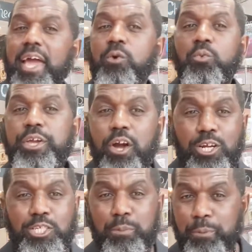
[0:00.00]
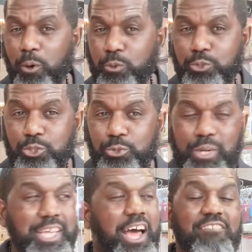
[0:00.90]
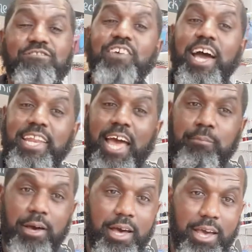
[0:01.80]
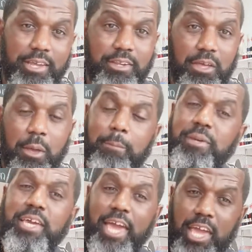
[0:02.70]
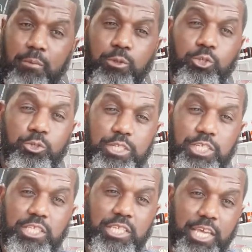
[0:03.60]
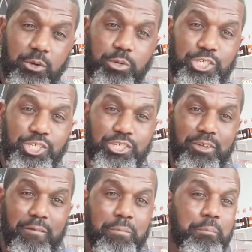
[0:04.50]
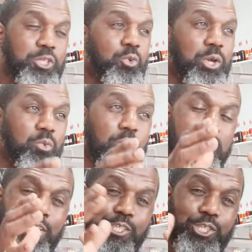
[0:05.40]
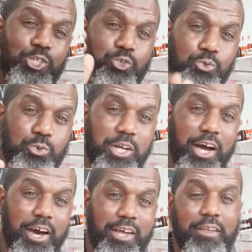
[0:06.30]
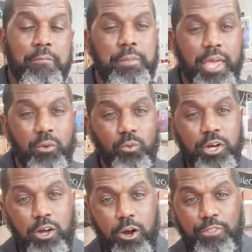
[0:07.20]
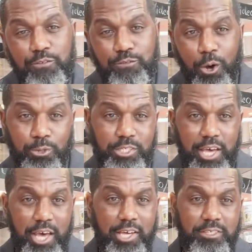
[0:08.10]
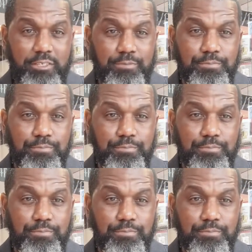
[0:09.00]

And we are supposed to, in our finite mind, be able to distinguish between what is the true God and what are the false gods.